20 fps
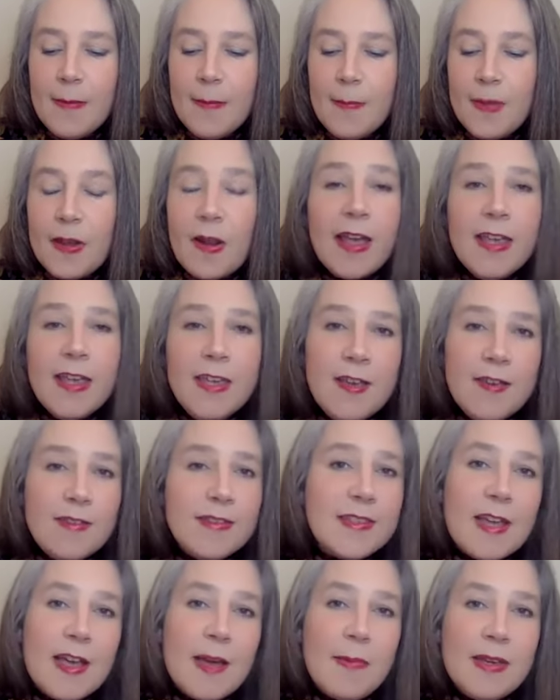I
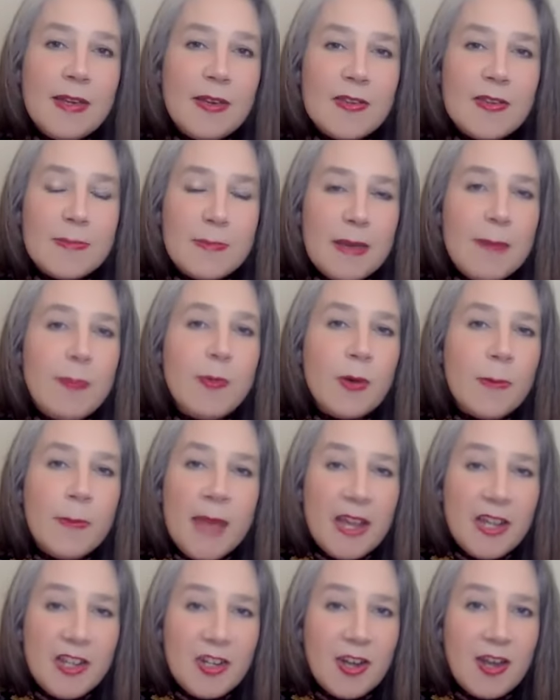use her because people
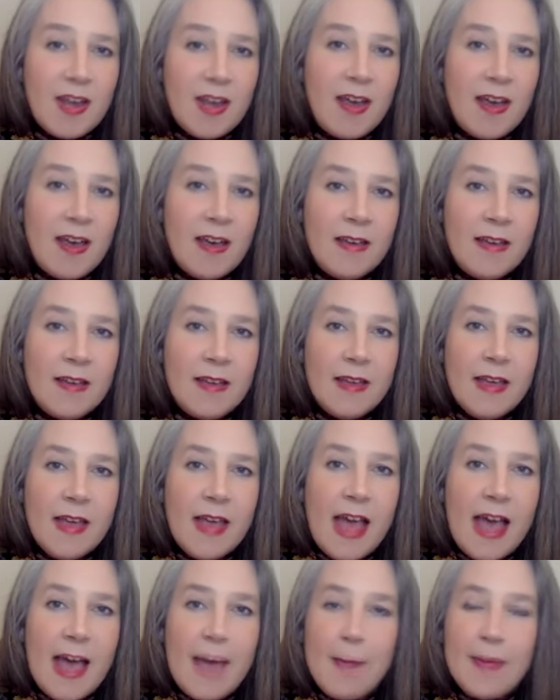can picture her
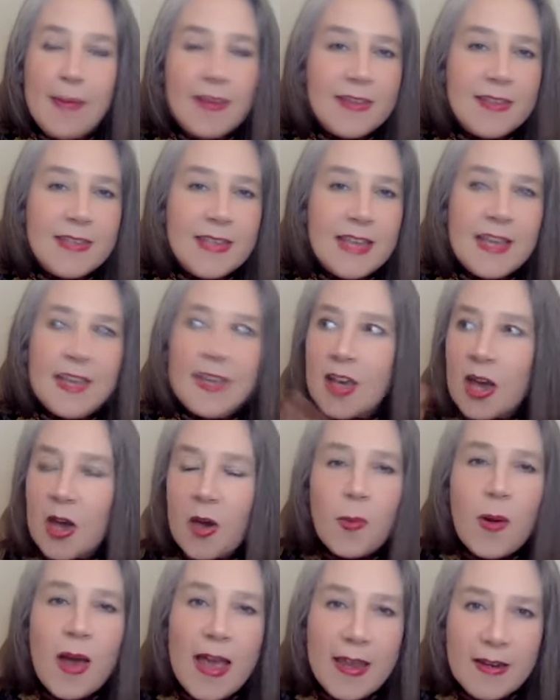and because they can go
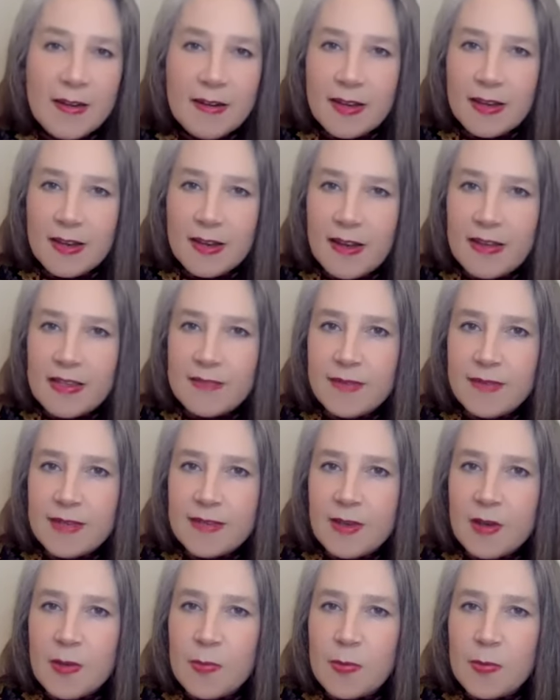away and look at loads of
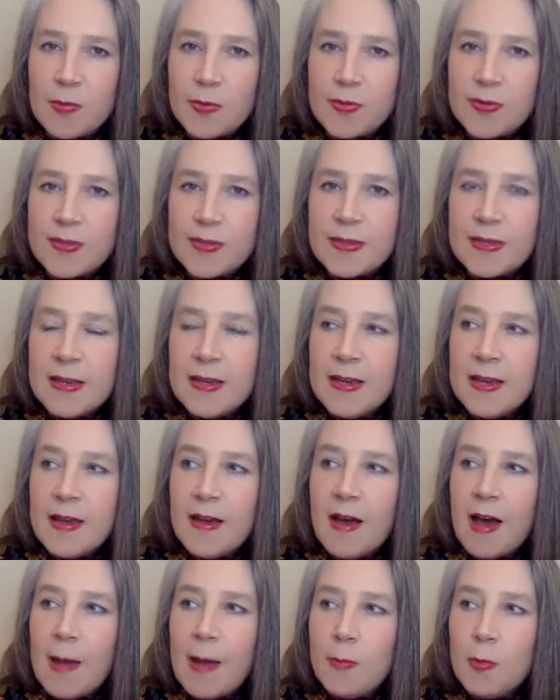examples.
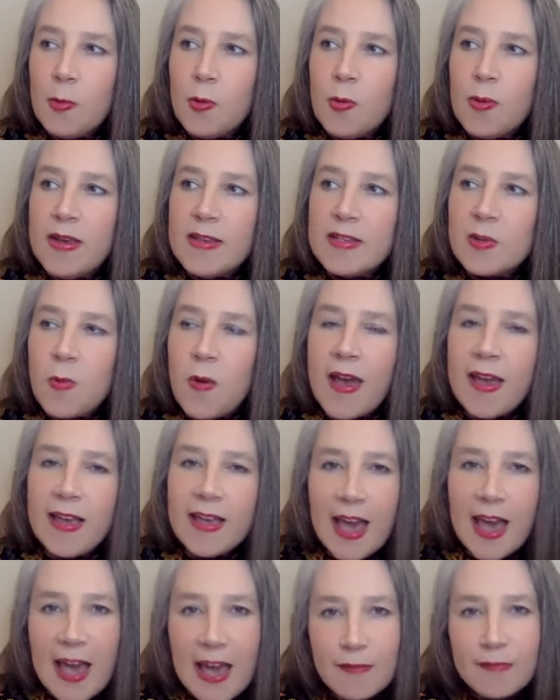I'm always quite
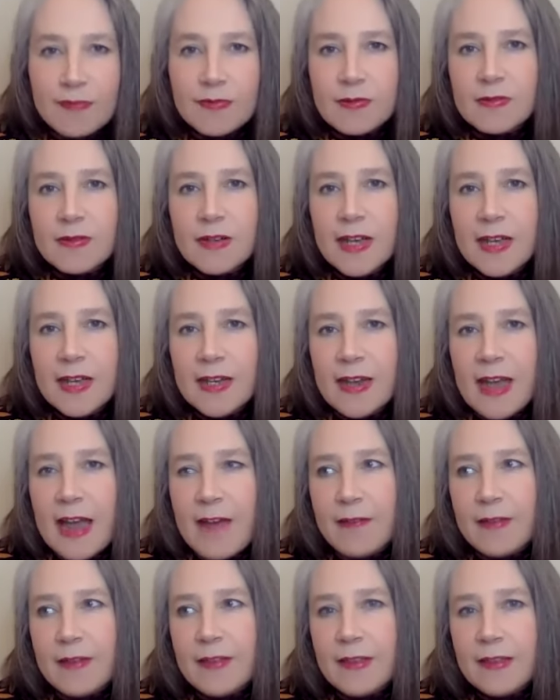careful in
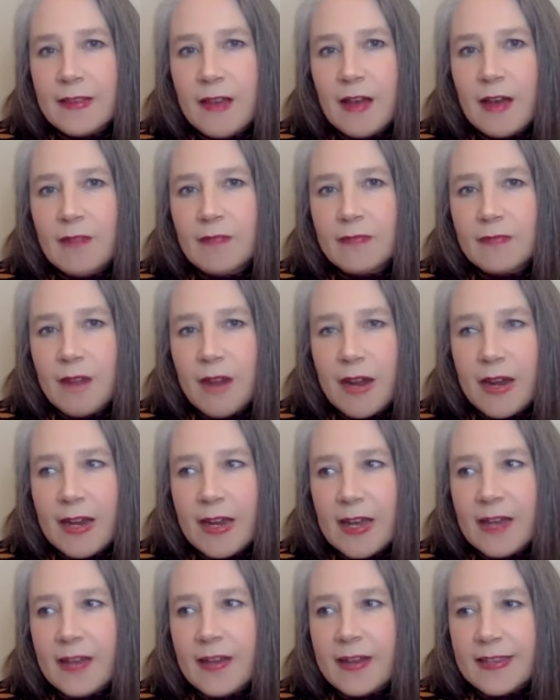everything that I write
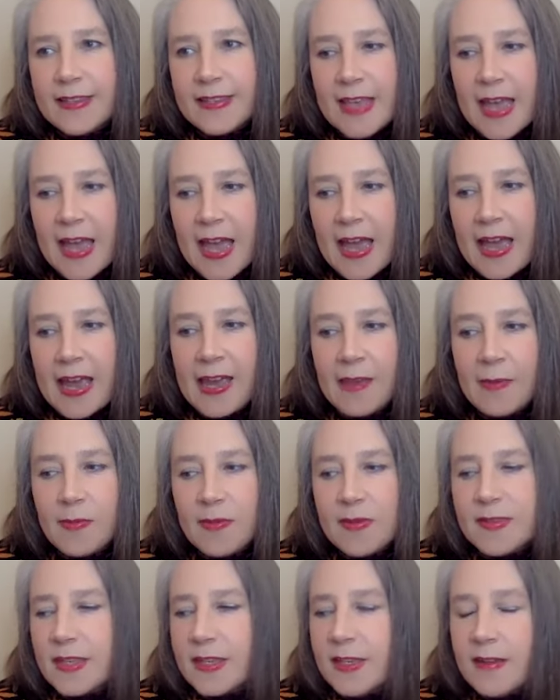and I say,
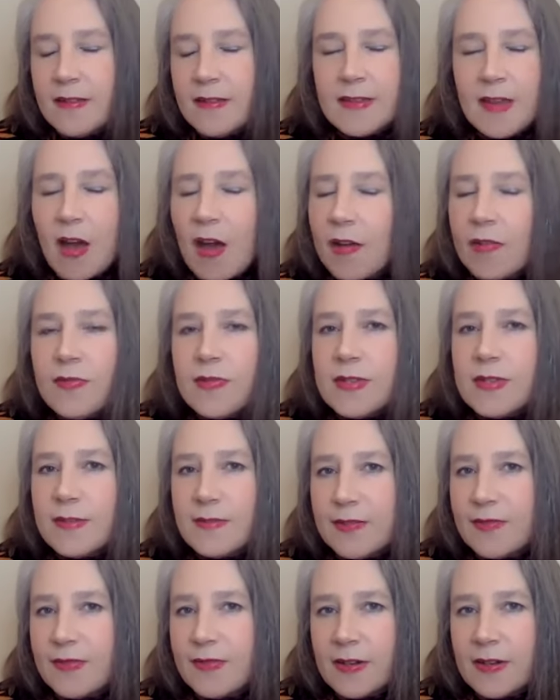because I use hundreds
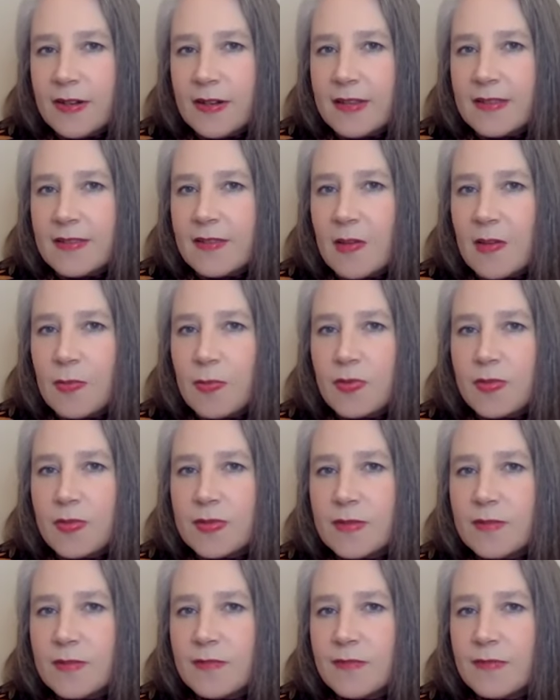of different
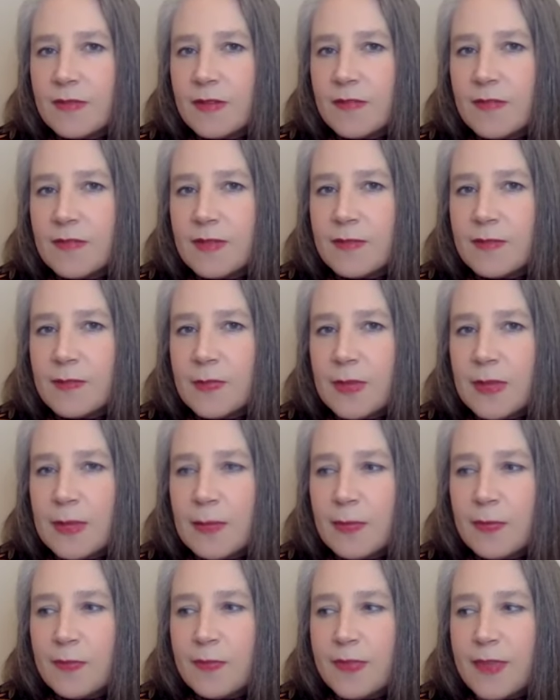examples of different
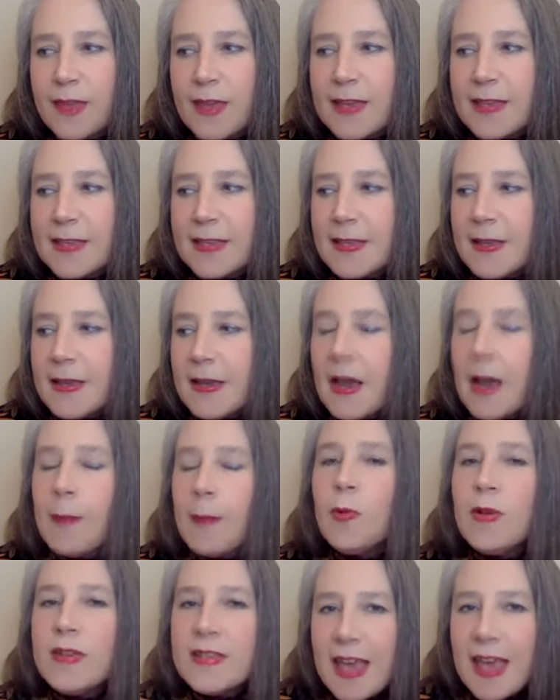people for this.
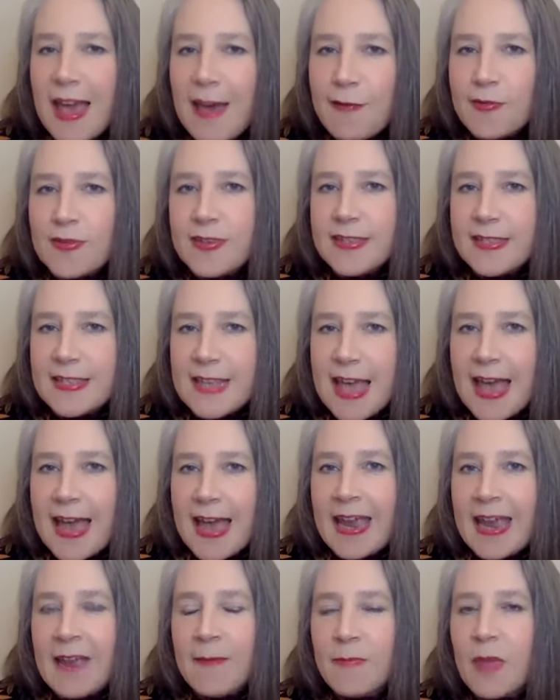I'm always careful to
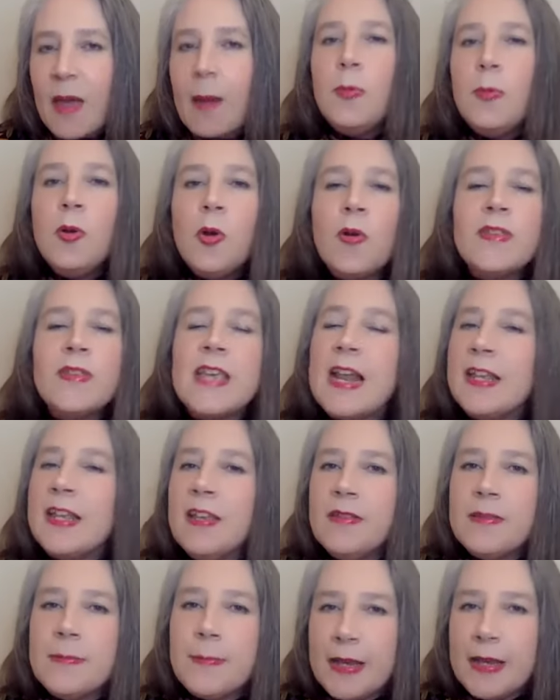say, I'm not telling
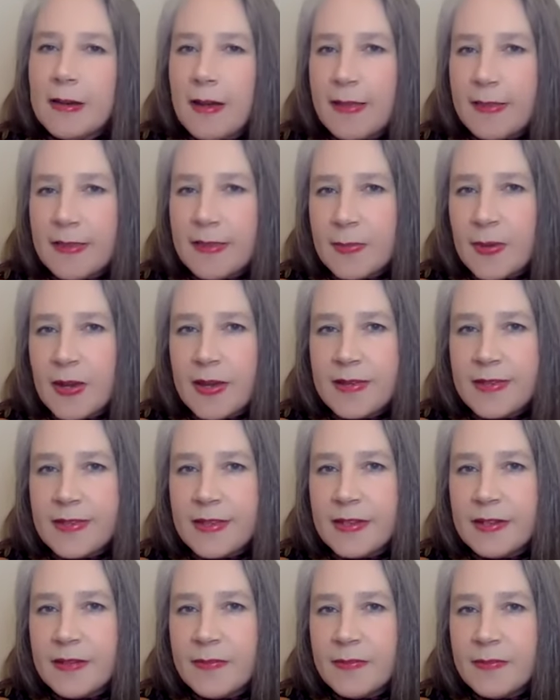you to be like this
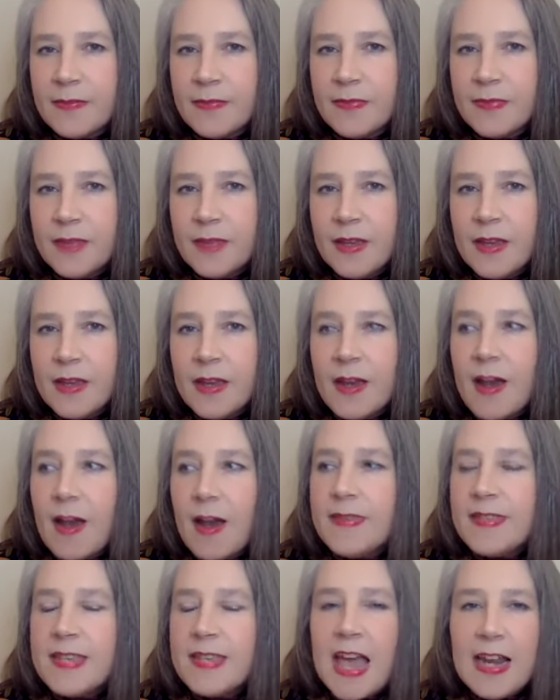person.
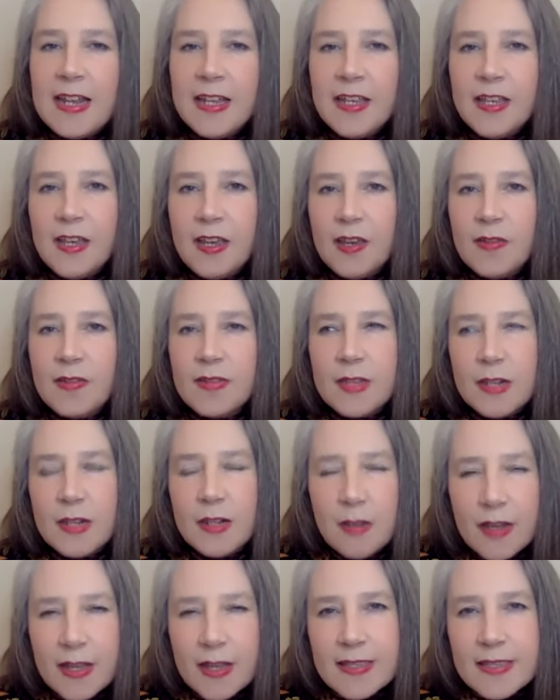I'm telling you to
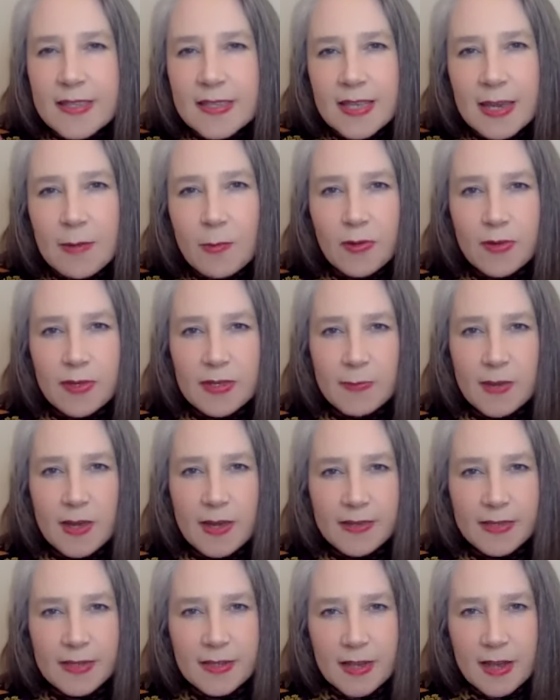look and see what this
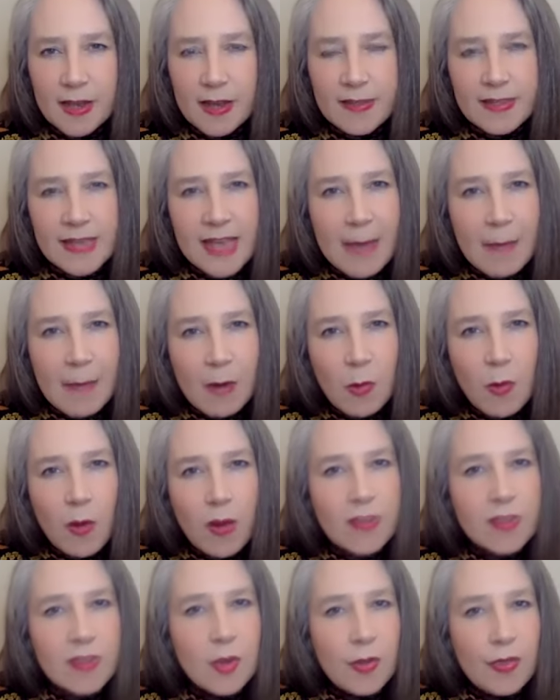person does, how it
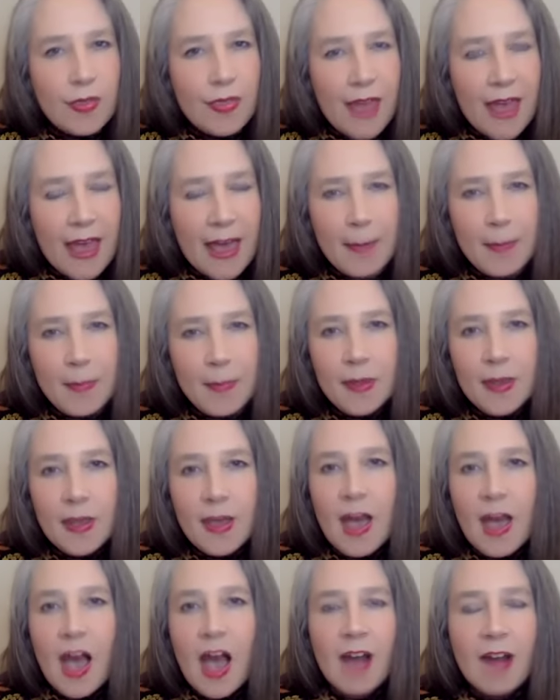works on them,
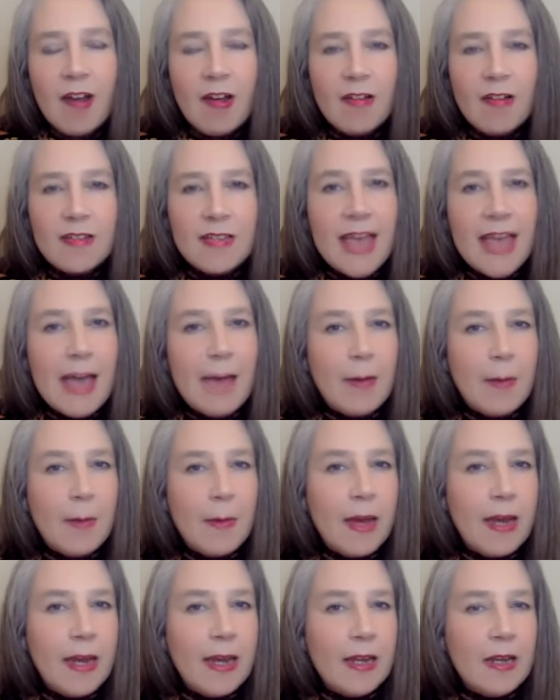and ask how it
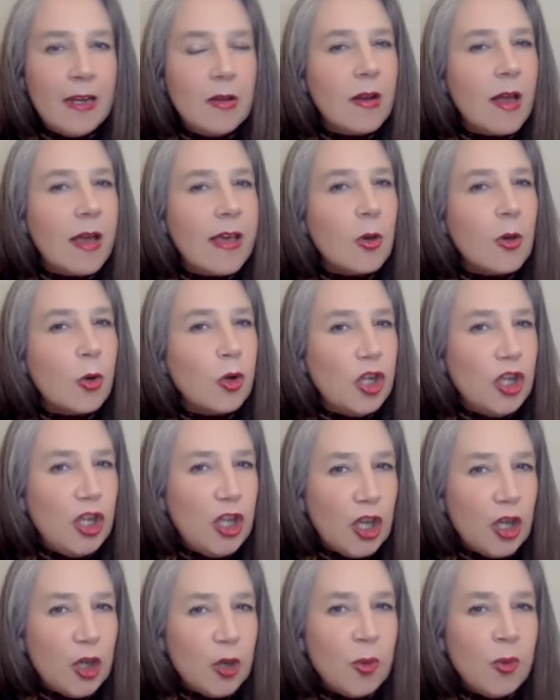might look like on
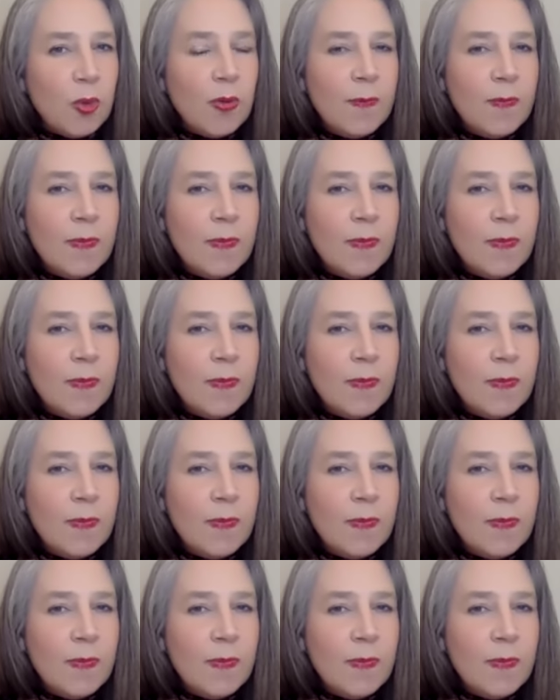you.